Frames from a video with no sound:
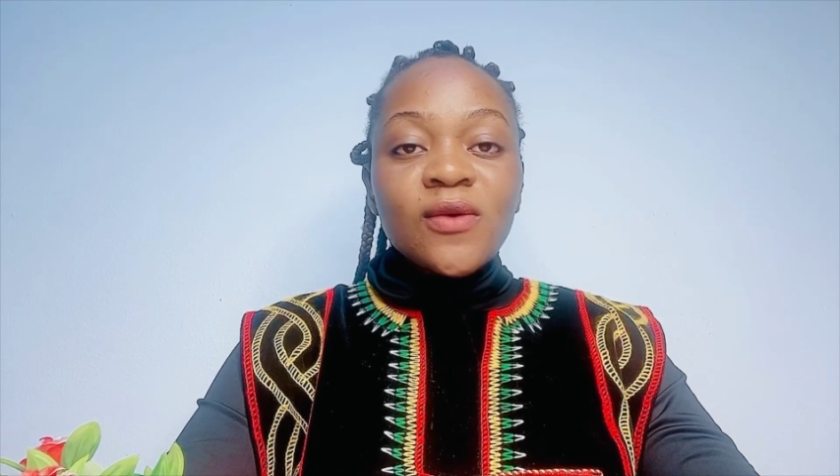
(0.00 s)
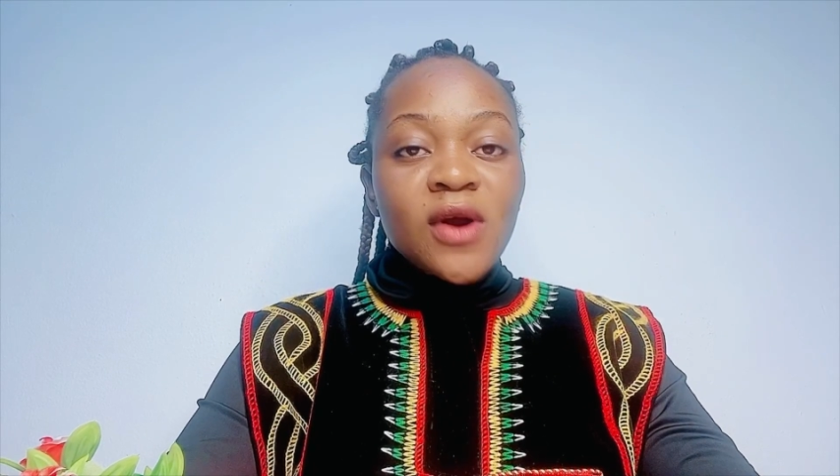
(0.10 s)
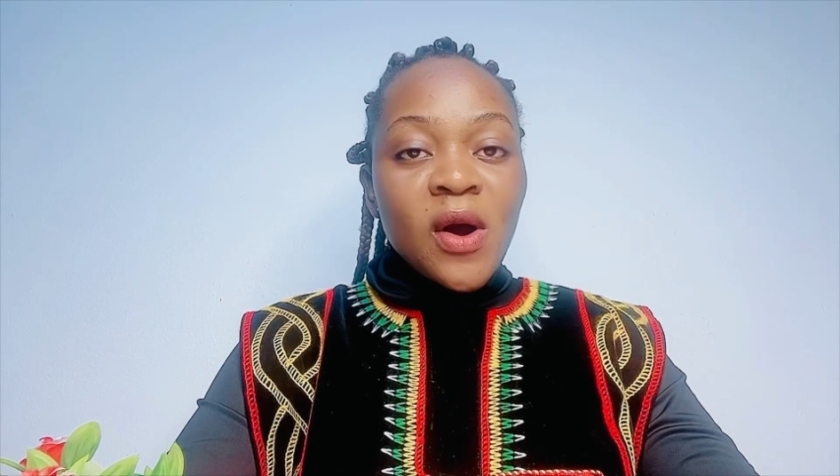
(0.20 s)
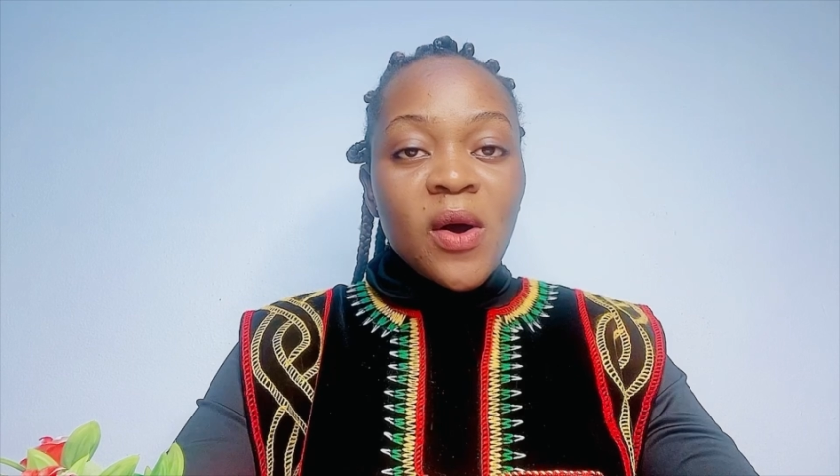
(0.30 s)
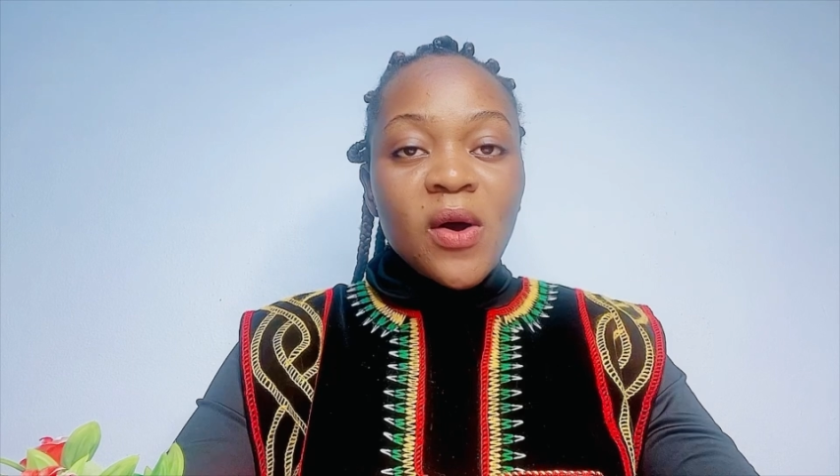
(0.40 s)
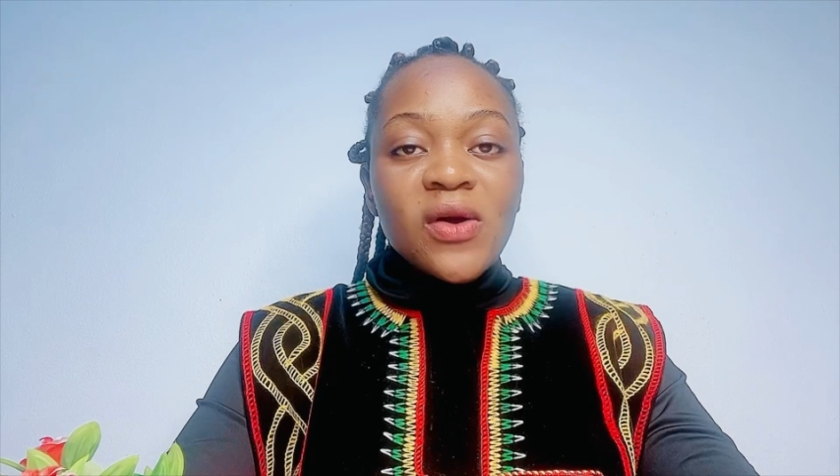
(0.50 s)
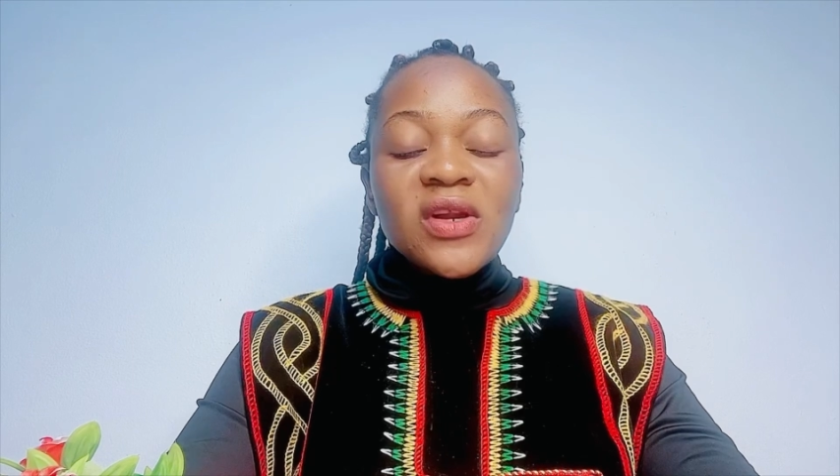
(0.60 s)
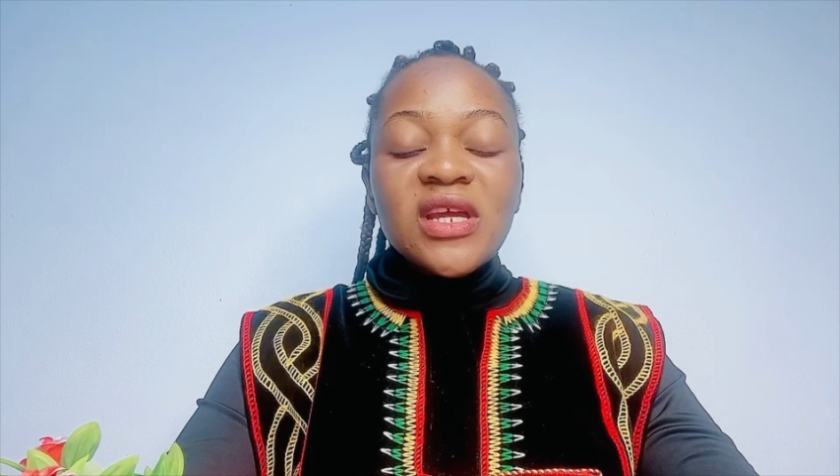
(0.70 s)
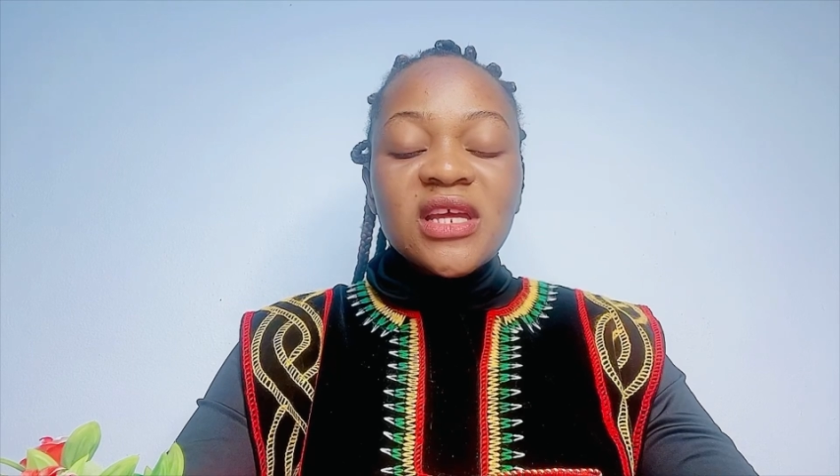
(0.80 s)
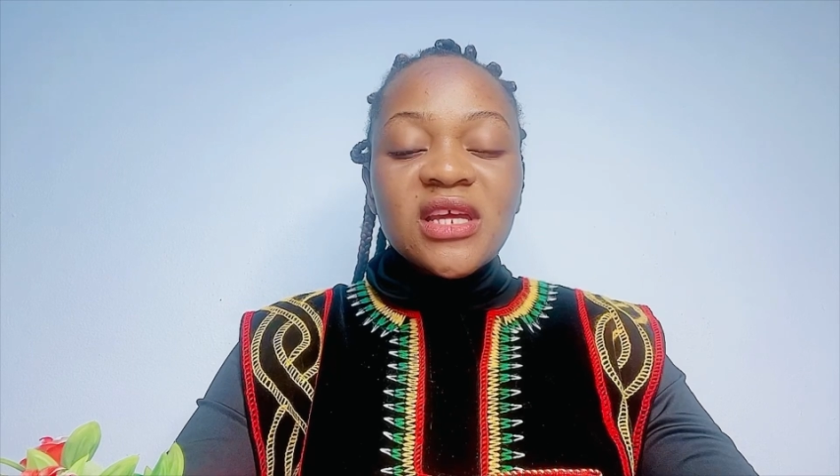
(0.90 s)

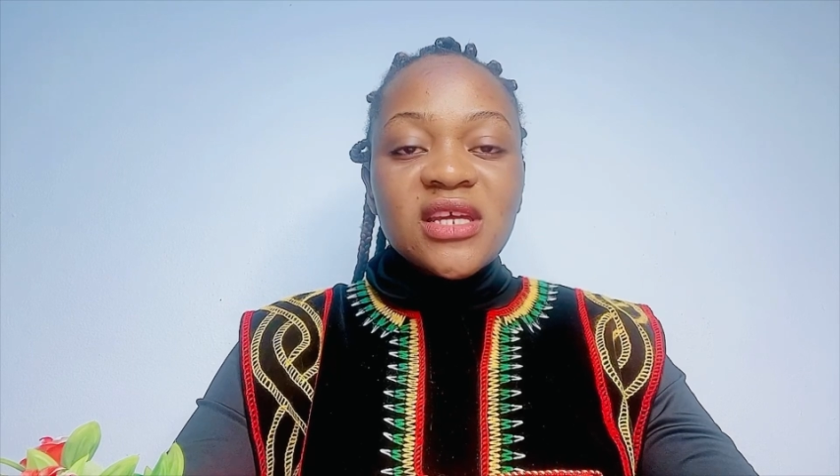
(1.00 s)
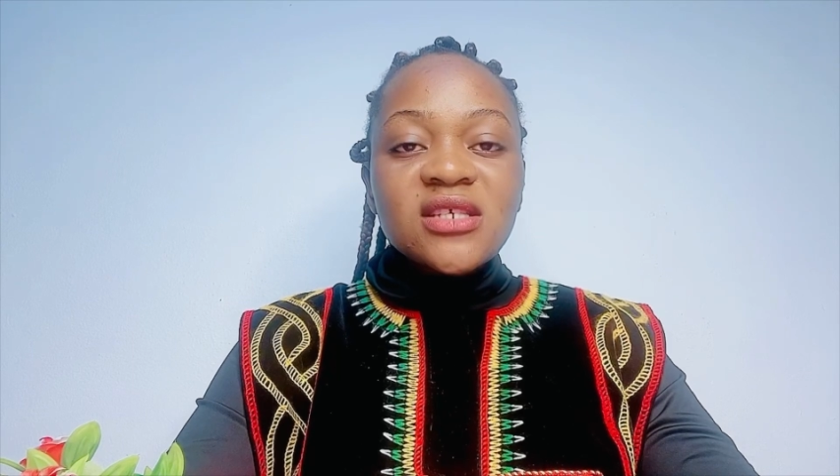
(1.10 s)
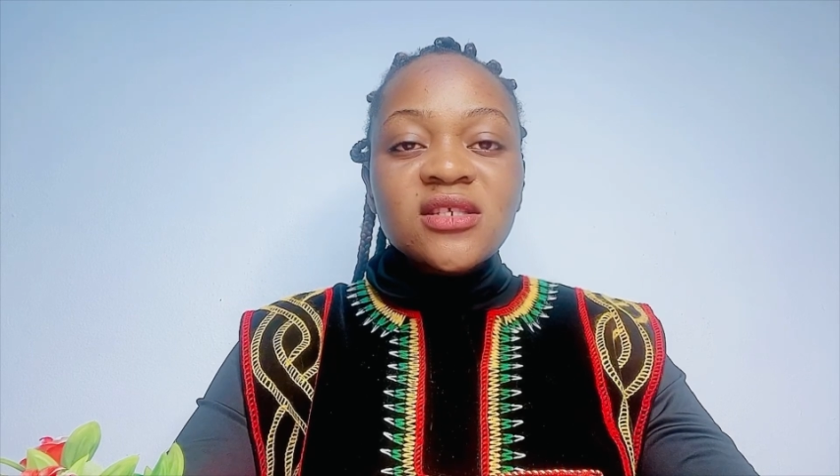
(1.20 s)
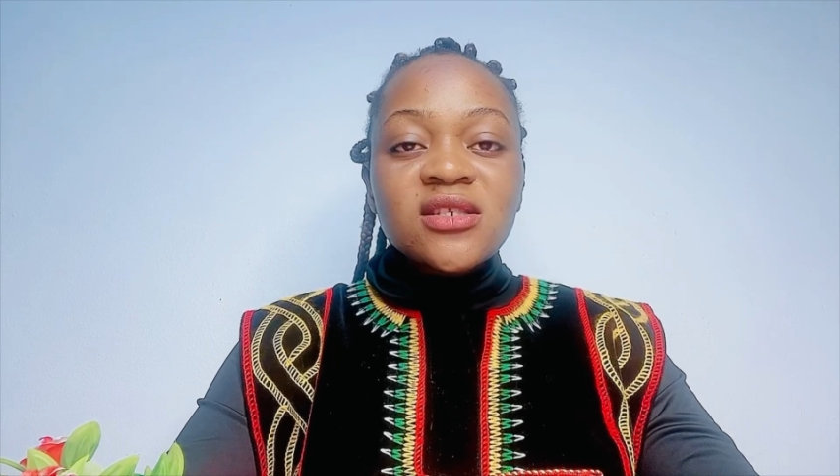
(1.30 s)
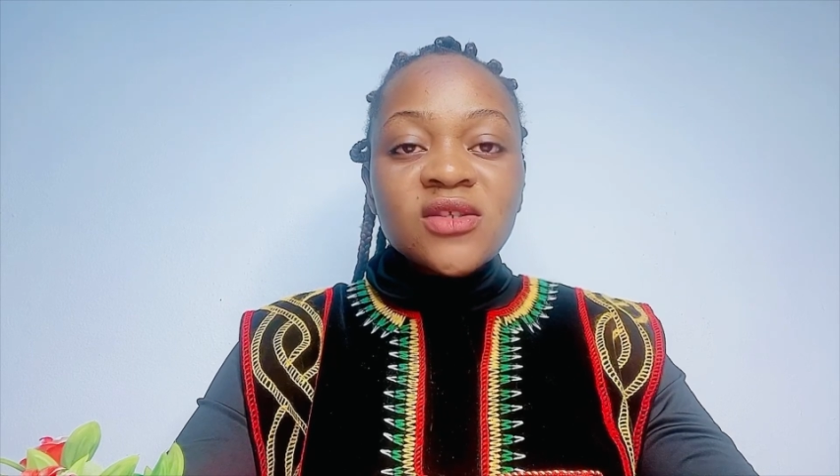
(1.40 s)
God is